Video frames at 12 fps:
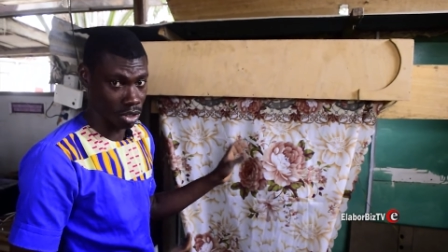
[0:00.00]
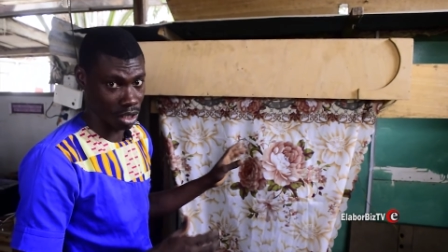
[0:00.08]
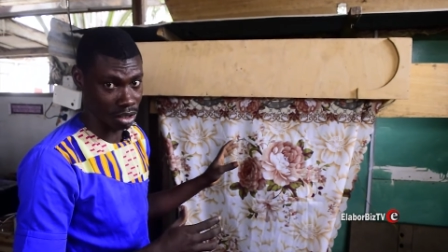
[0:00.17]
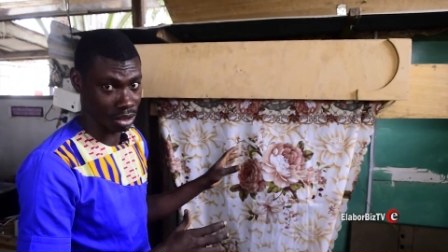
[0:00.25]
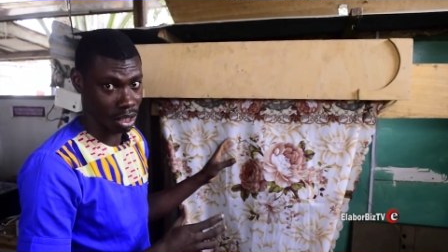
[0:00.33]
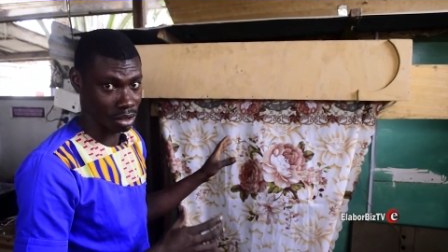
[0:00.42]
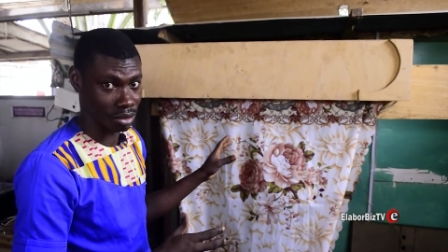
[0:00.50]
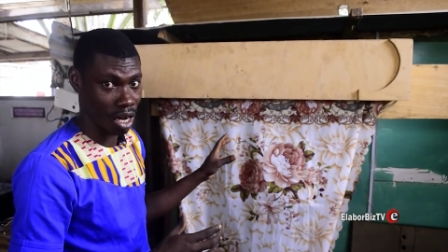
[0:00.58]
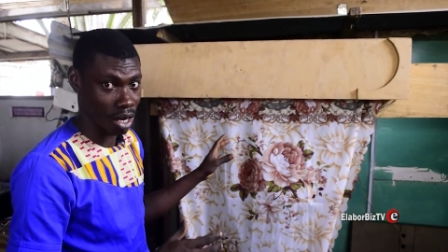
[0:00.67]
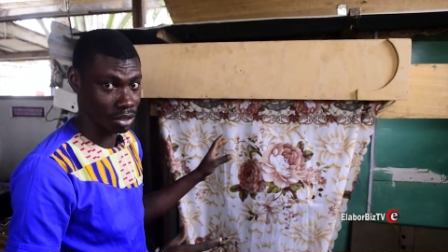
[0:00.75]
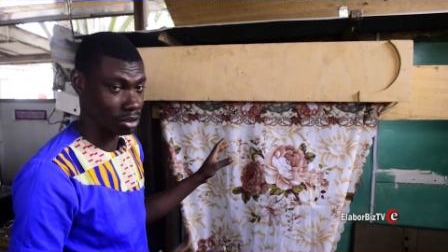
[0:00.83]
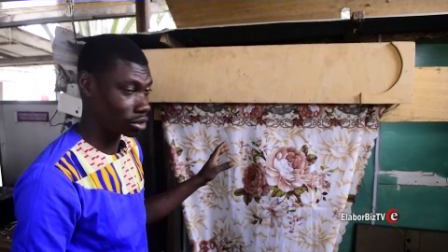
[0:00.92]
You
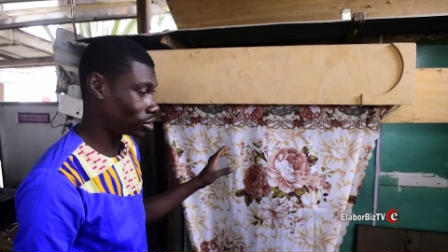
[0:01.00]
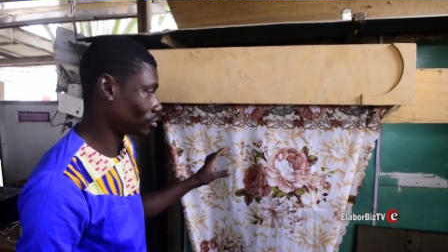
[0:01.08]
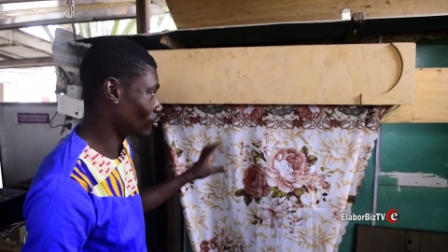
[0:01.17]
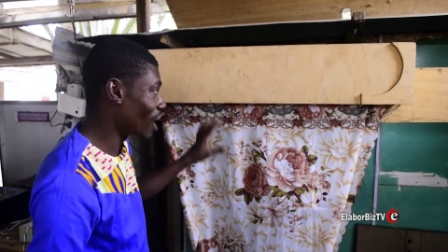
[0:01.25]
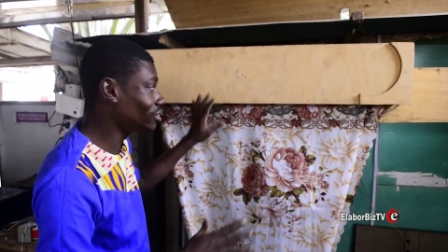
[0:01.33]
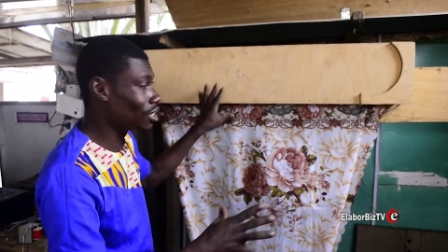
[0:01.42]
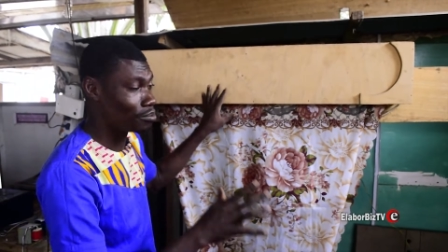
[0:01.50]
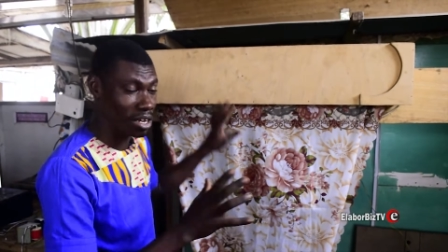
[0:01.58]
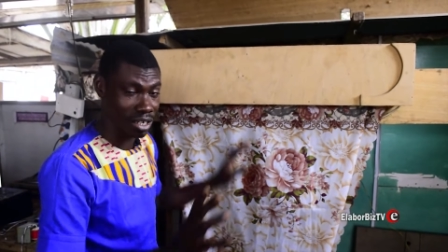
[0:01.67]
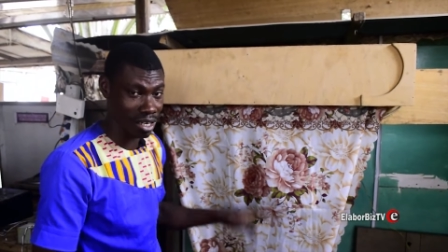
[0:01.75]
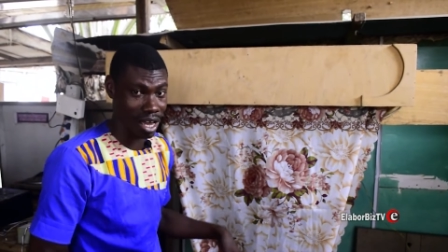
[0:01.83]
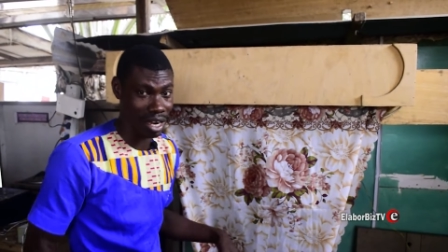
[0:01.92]
understand how it is. Right here
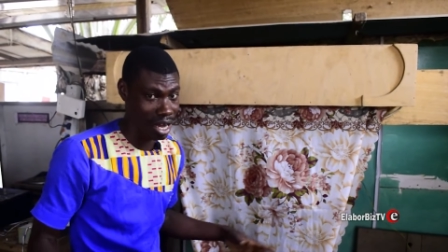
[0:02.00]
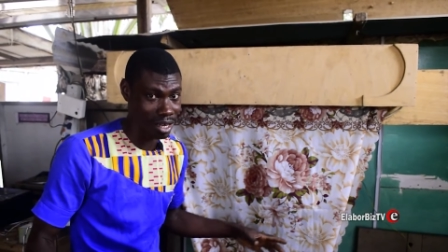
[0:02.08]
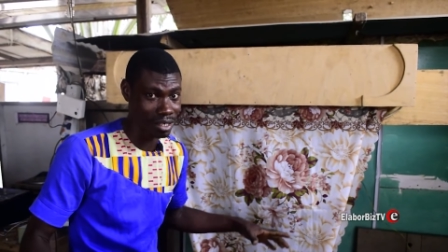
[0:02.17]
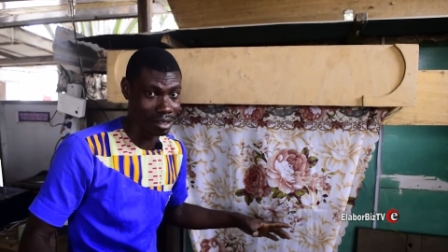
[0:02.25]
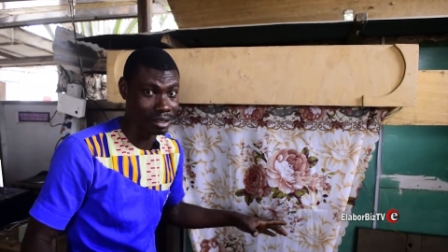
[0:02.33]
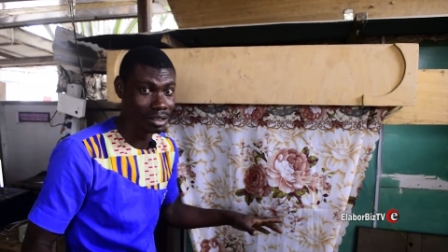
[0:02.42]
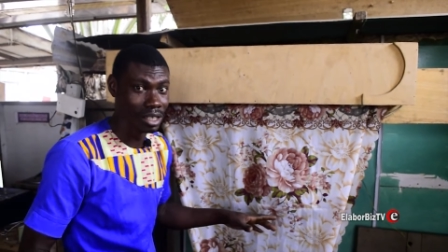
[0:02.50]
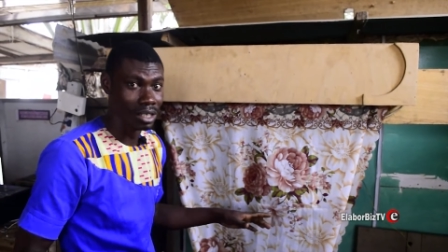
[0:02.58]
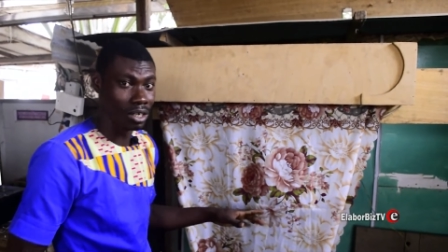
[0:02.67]
made in Ghana here.